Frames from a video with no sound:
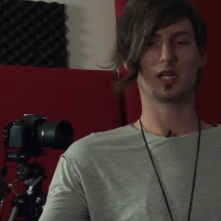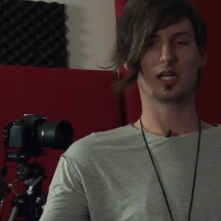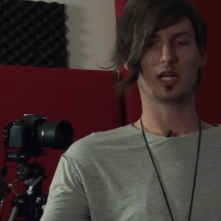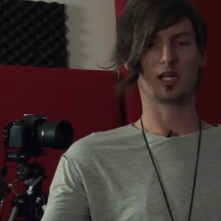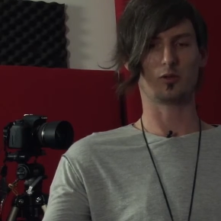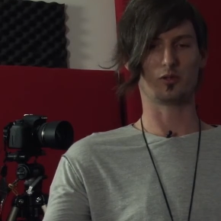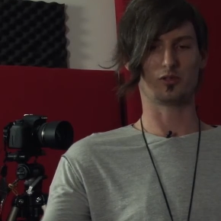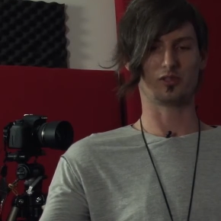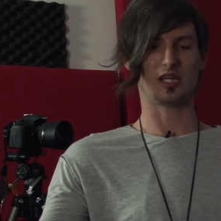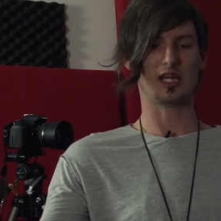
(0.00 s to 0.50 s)
I
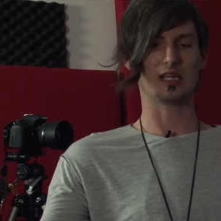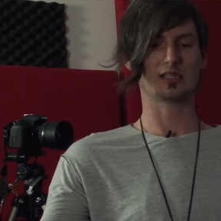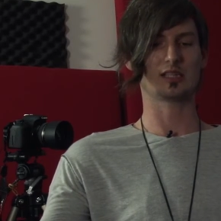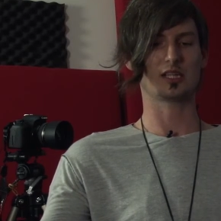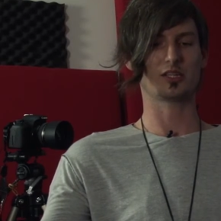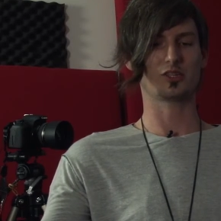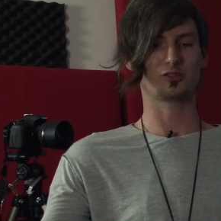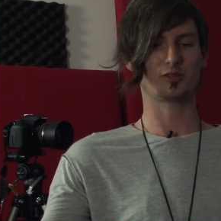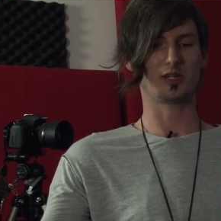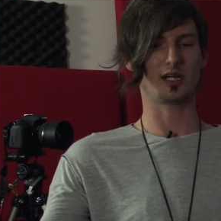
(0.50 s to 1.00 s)
would take
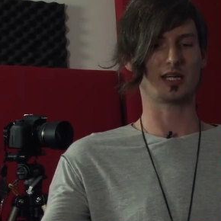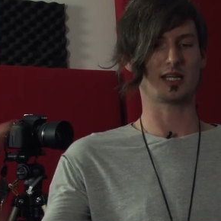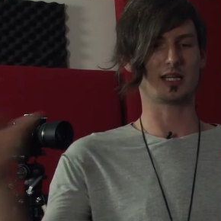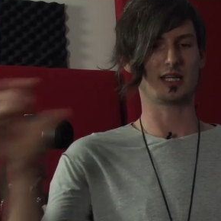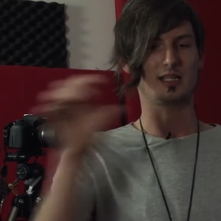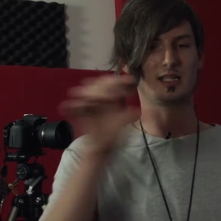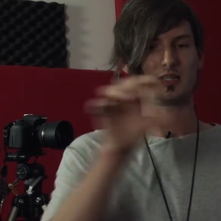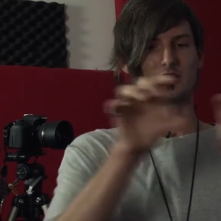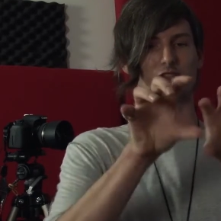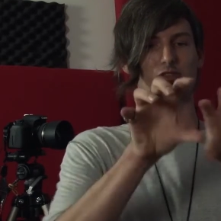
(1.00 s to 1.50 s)
that track
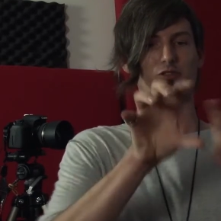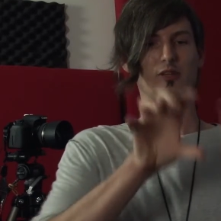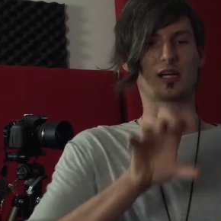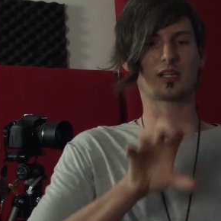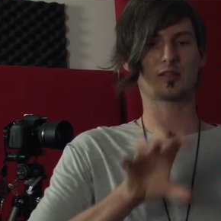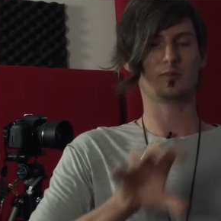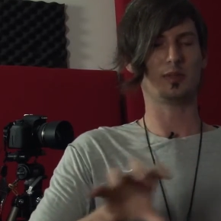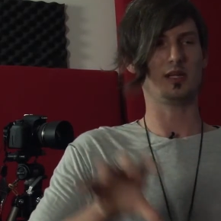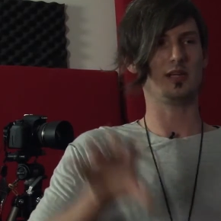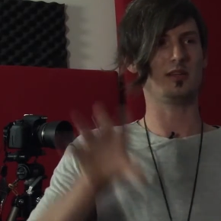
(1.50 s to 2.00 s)
and
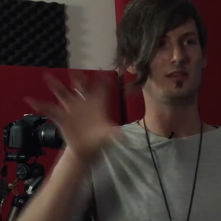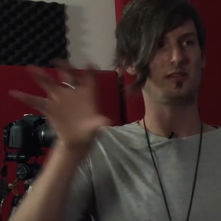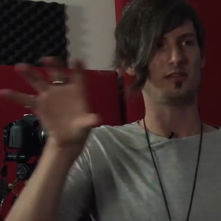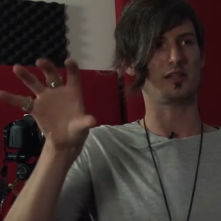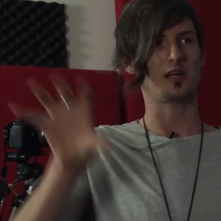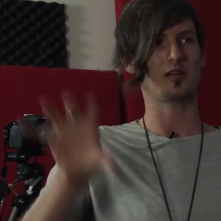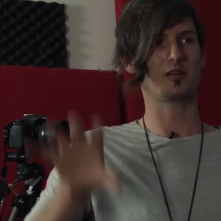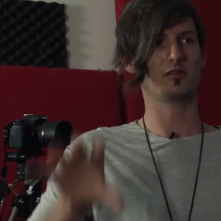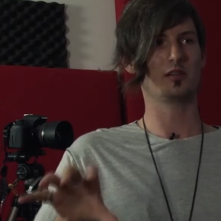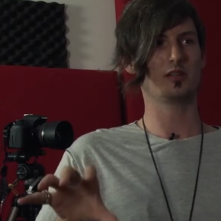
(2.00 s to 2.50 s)
extract pieces
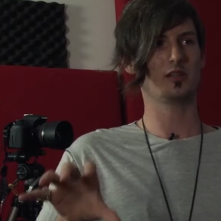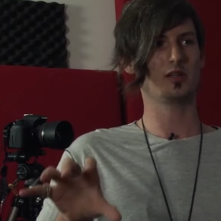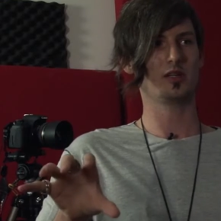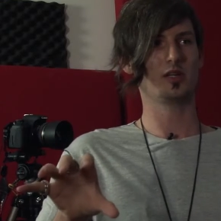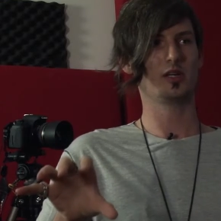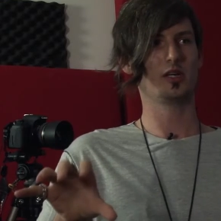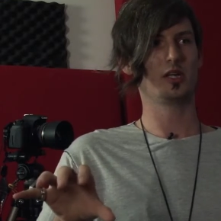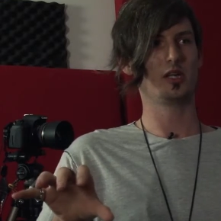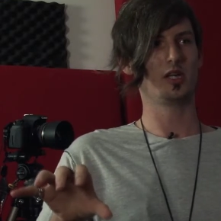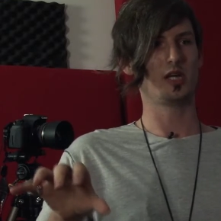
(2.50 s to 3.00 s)
out of it,
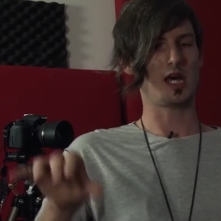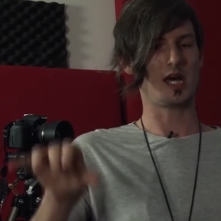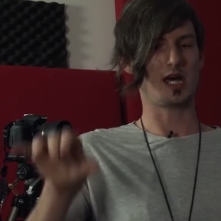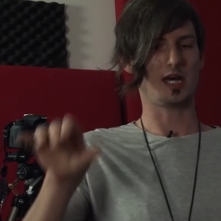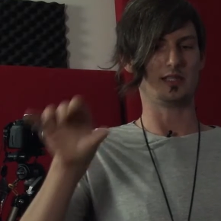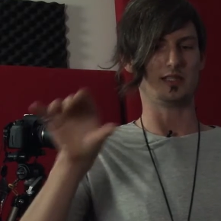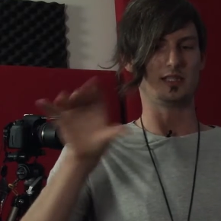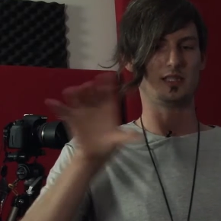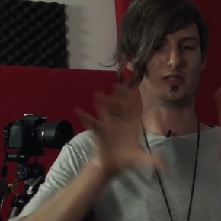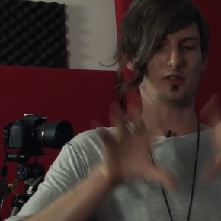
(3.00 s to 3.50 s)

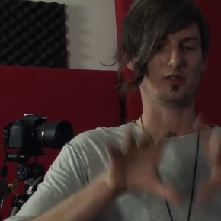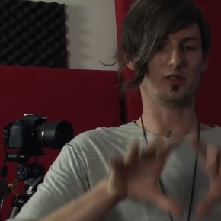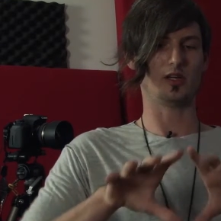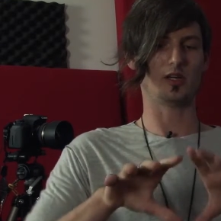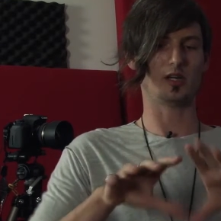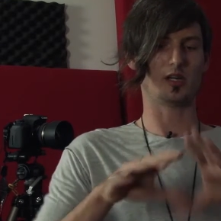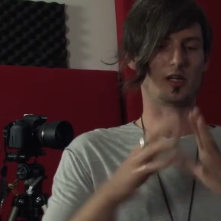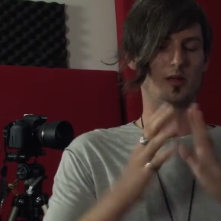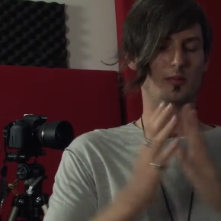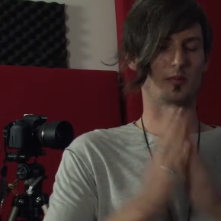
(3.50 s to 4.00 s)
and
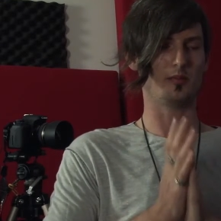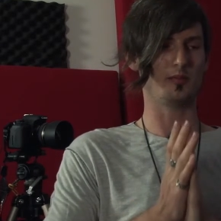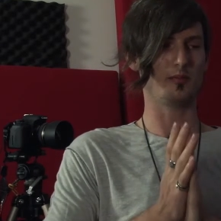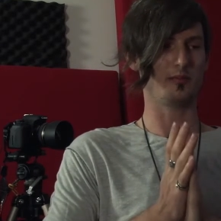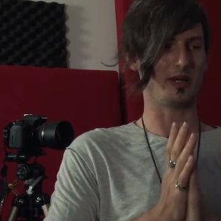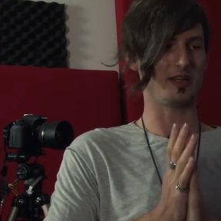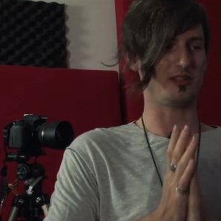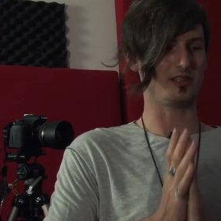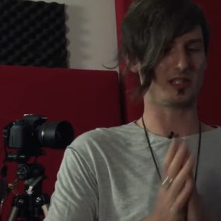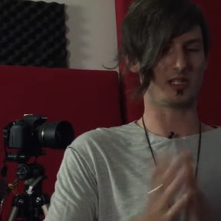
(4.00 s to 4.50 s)
then
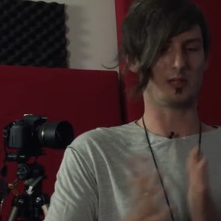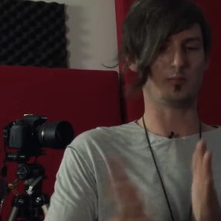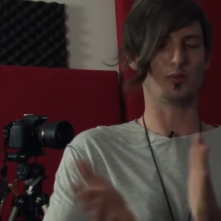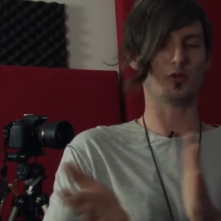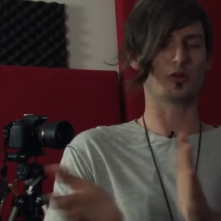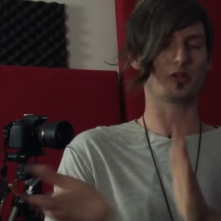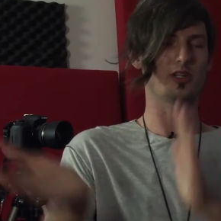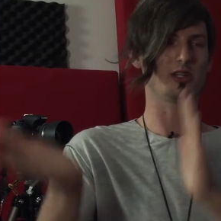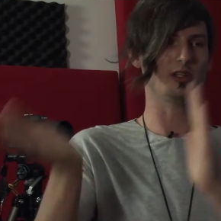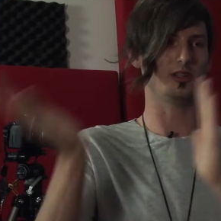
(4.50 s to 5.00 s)
basically
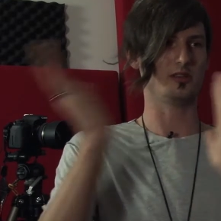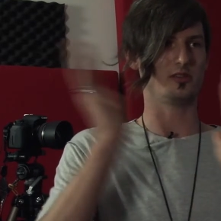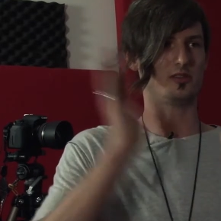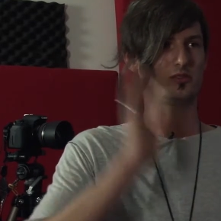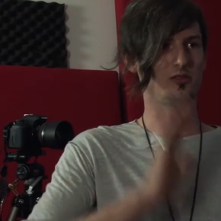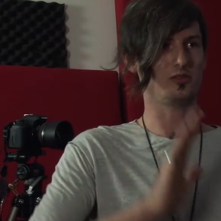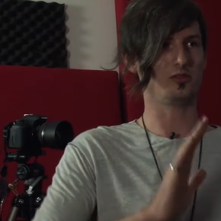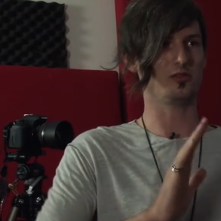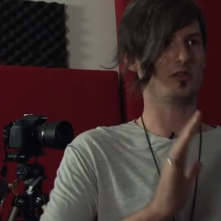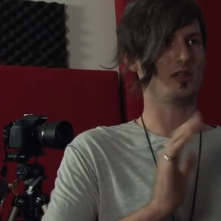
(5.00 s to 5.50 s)
put it
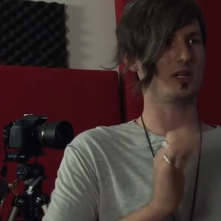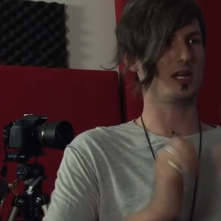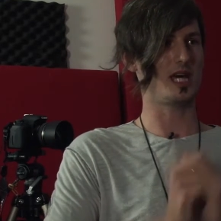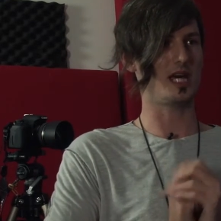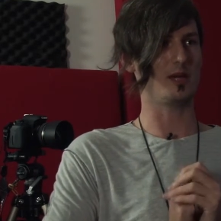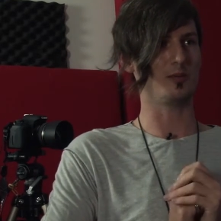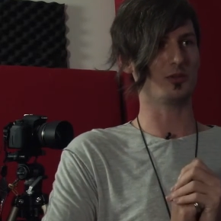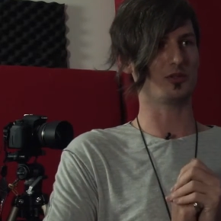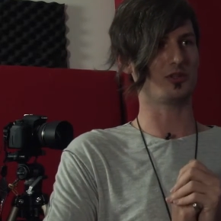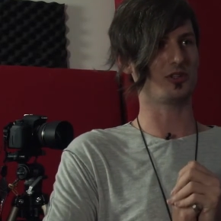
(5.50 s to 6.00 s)
into
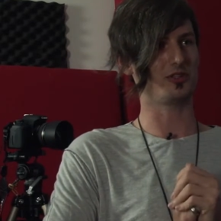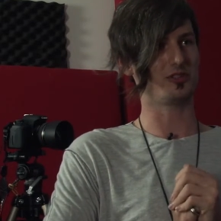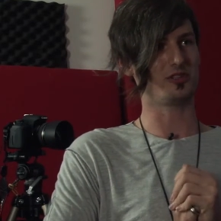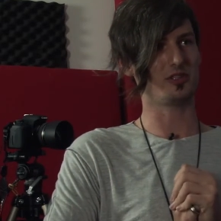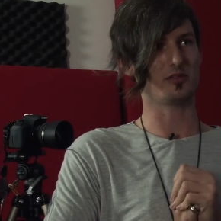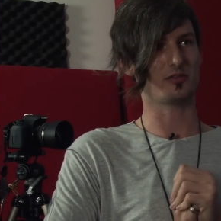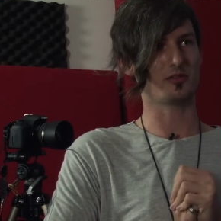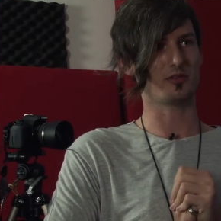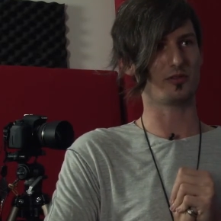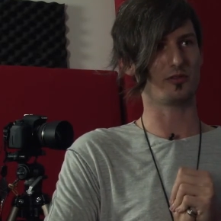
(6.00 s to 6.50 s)
Ableton's
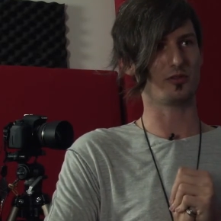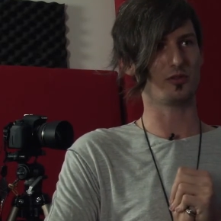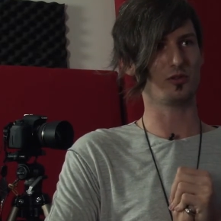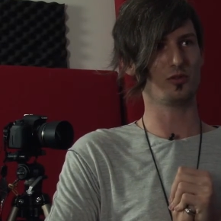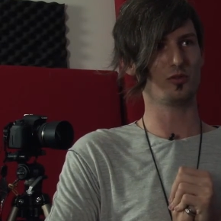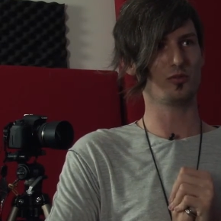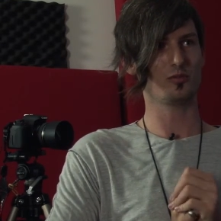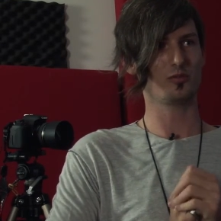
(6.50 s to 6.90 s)
different view.